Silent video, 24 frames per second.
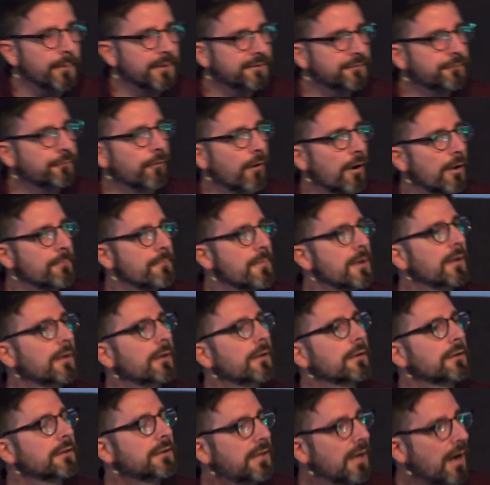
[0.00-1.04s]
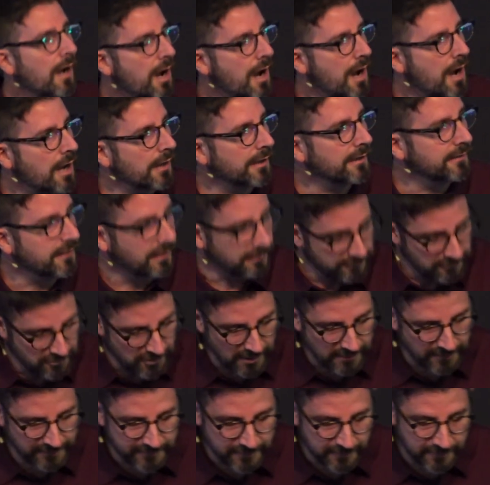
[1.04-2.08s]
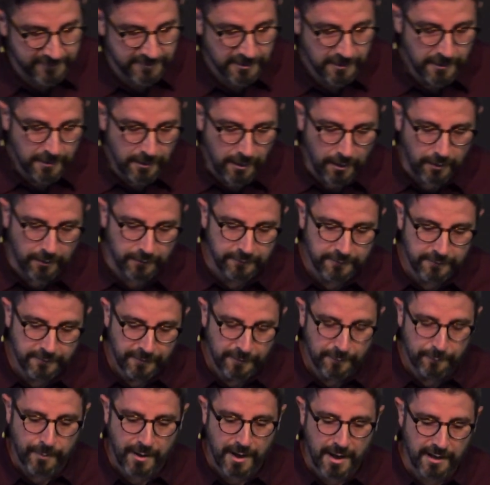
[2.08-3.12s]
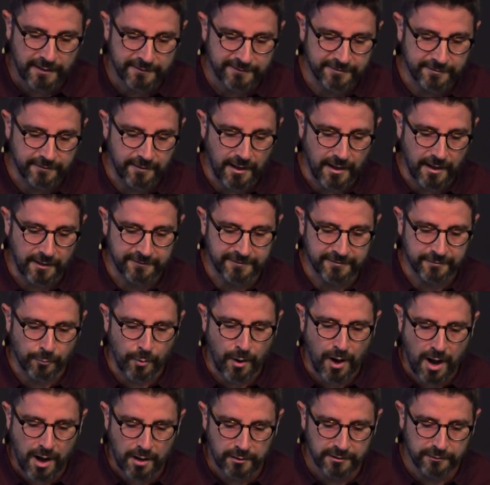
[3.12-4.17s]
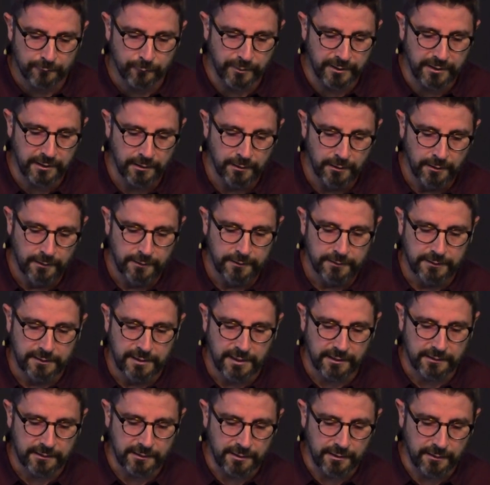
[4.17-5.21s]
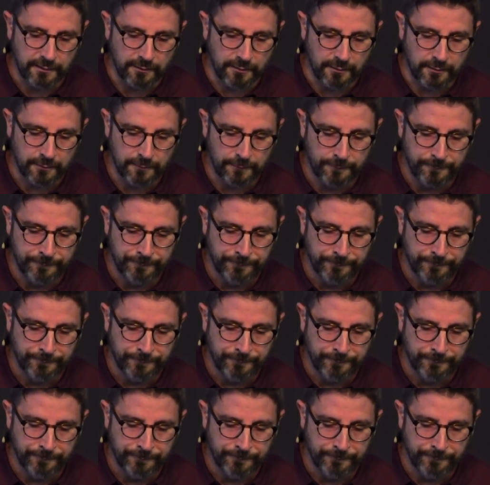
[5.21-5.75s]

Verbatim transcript: It's from God. And, and Genesis unpacks that. So, how did we get here?